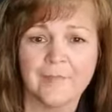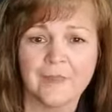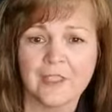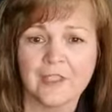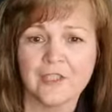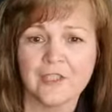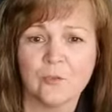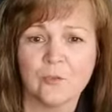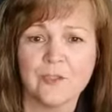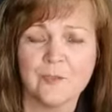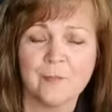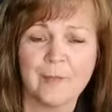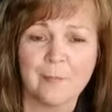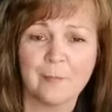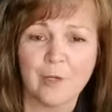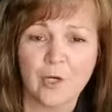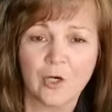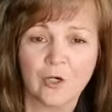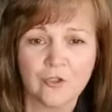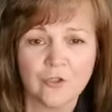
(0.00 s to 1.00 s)
So is my
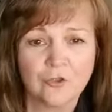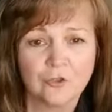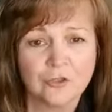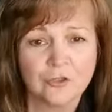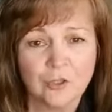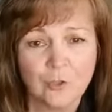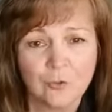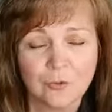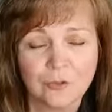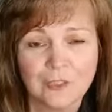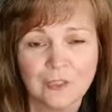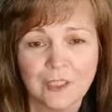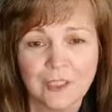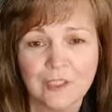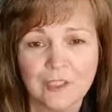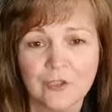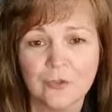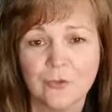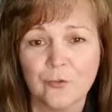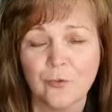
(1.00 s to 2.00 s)
partner
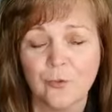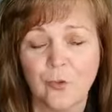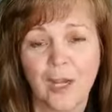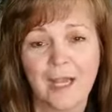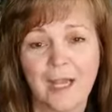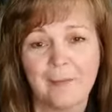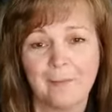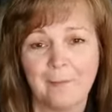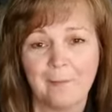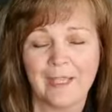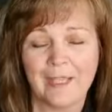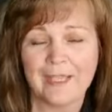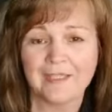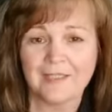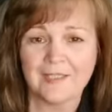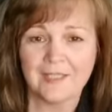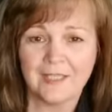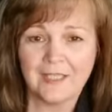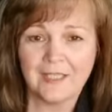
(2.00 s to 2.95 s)
Lola, who I met